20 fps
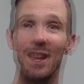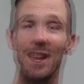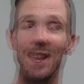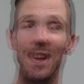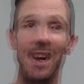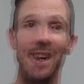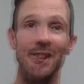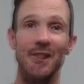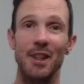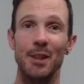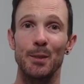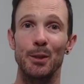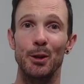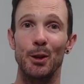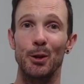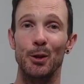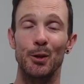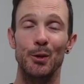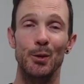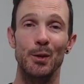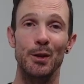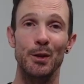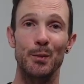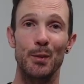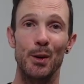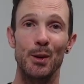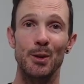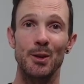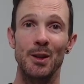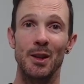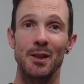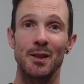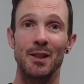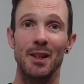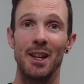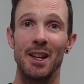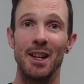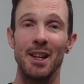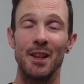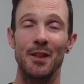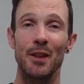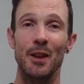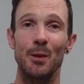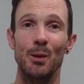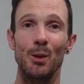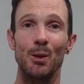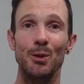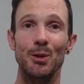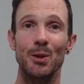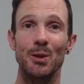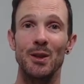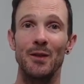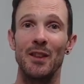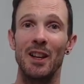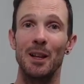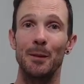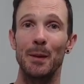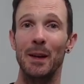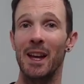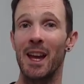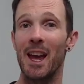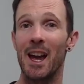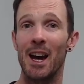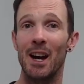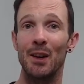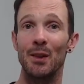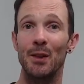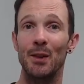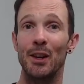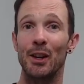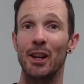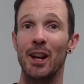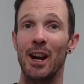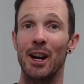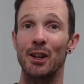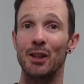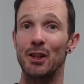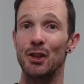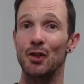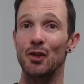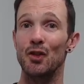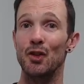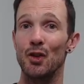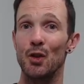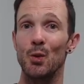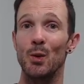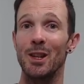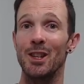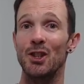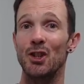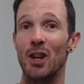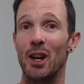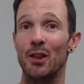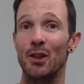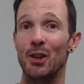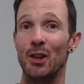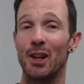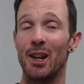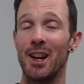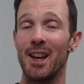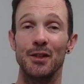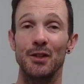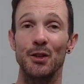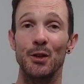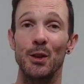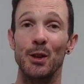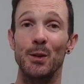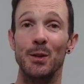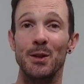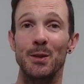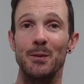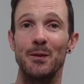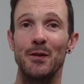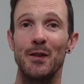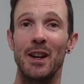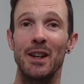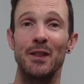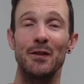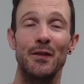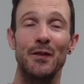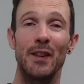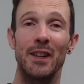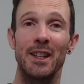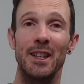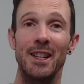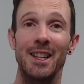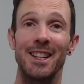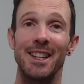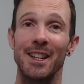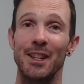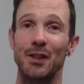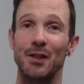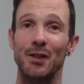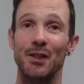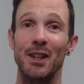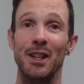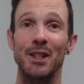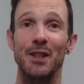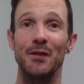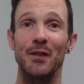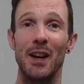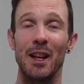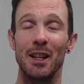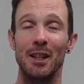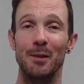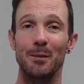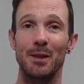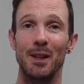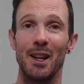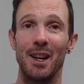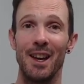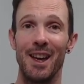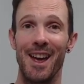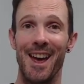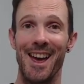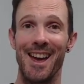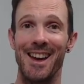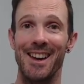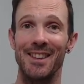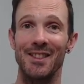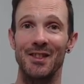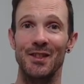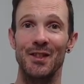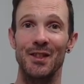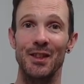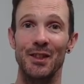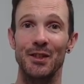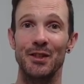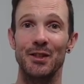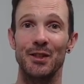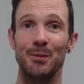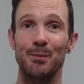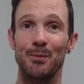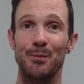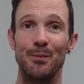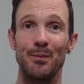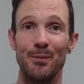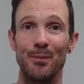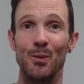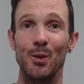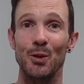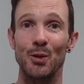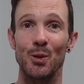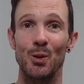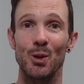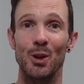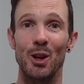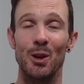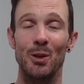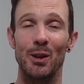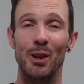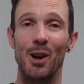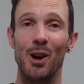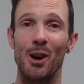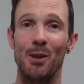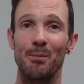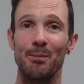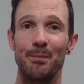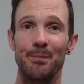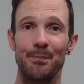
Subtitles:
As they were going through this process, they were also developing how their characters knew each other. So there were some fun and funny connections that developed as this was all going on.